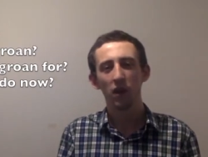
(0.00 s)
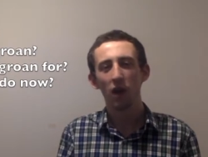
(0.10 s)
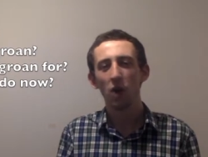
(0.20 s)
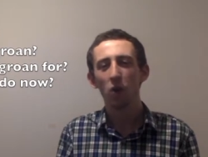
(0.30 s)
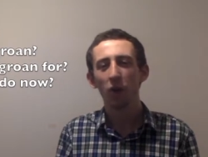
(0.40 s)

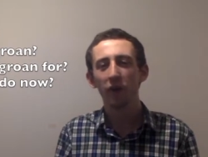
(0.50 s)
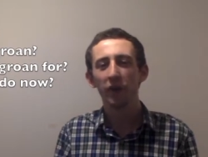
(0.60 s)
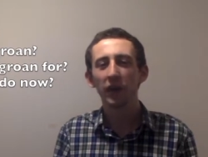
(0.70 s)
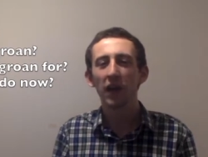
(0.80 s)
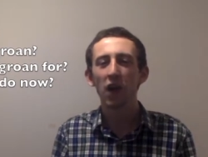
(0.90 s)
Oh, what an
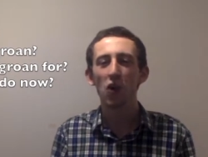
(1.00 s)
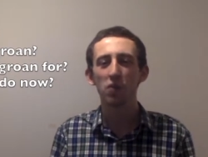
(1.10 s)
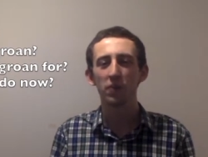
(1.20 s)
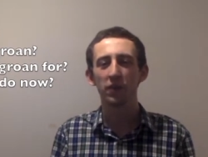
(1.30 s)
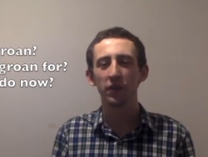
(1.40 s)

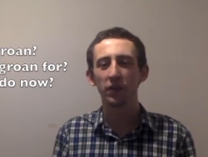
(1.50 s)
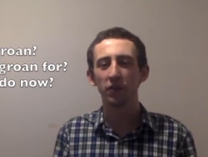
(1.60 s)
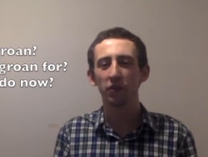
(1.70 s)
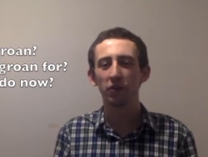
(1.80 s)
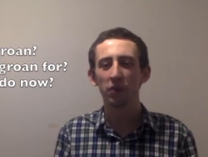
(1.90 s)
encouragement it
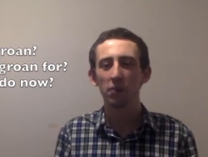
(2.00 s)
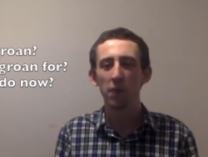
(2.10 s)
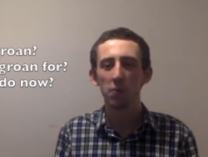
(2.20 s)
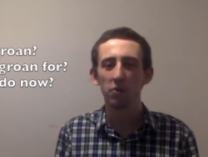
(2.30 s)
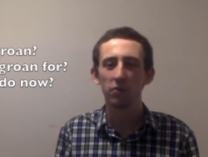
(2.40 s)
is to see
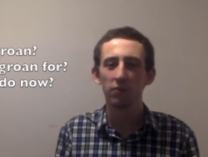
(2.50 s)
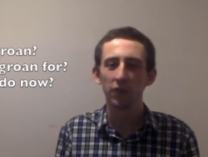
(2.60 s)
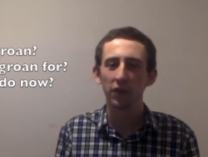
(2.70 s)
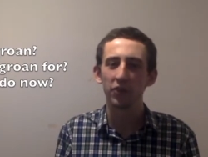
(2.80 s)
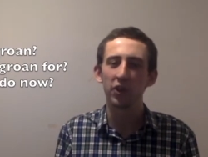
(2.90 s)
members of
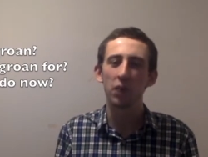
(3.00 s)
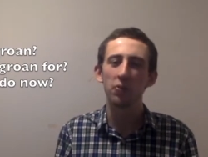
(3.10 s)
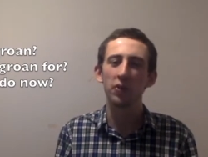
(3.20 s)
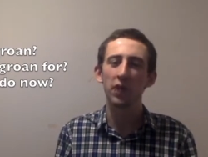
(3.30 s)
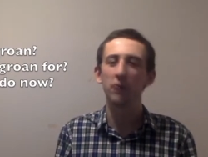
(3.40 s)
Village
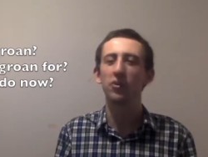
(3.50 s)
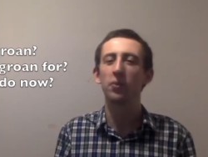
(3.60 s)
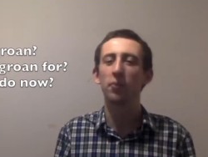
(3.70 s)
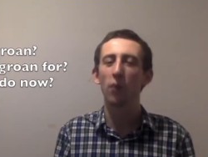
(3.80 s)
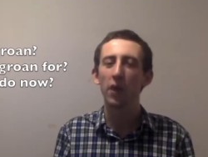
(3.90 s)
come together to
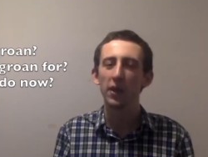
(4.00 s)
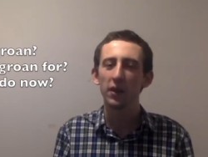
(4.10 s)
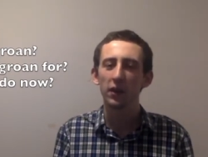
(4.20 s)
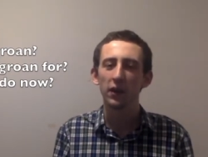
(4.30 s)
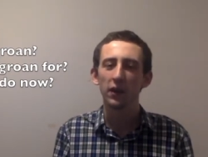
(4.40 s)

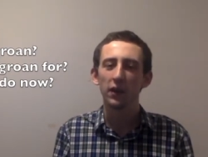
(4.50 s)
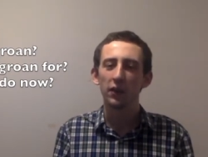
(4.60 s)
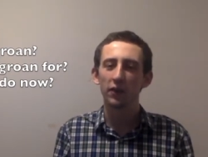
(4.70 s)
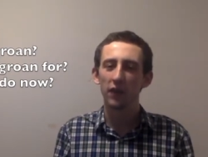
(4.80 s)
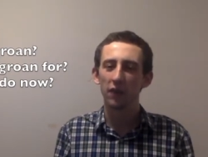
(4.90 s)
pray
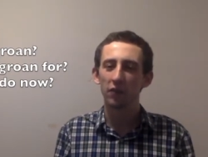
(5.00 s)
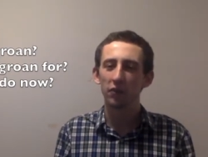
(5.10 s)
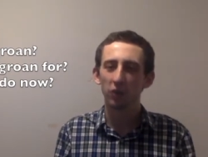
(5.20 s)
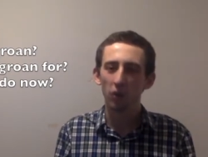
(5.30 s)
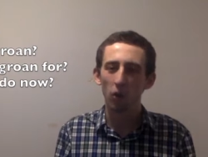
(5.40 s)
together
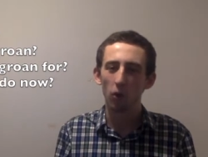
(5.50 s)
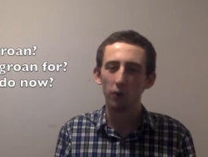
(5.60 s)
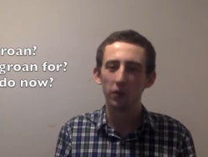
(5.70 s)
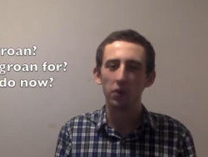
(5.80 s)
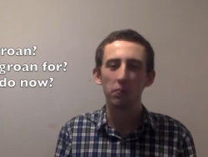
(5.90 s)
to God
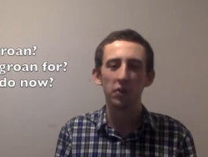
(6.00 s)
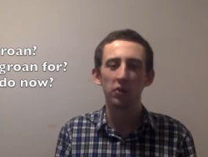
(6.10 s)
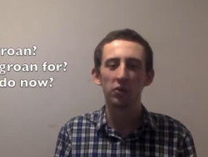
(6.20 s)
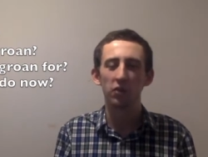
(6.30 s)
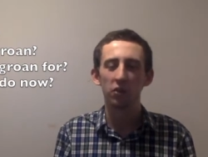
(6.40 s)
in the
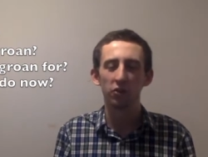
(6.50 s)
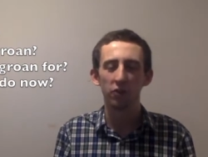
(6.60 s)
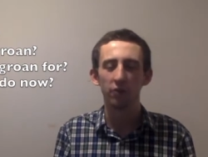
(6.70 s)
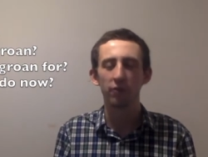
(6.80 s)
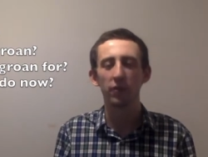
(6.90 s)
midst of our
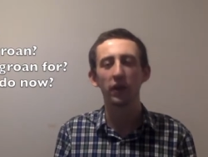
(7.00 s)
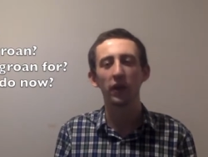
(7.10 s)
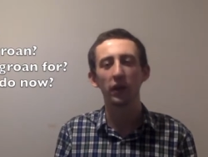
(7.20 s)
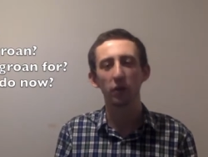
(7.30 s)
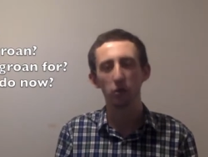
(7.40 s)
suffering
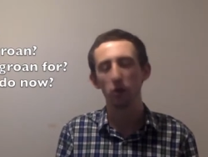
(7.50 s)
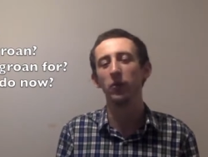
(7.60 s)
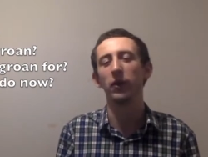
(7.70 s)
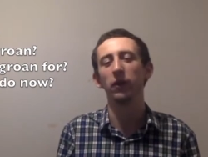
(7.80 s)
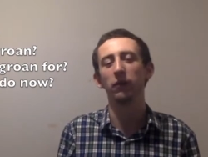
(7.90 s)
and
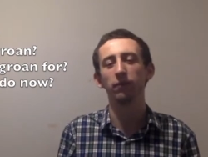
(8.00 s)
groaning.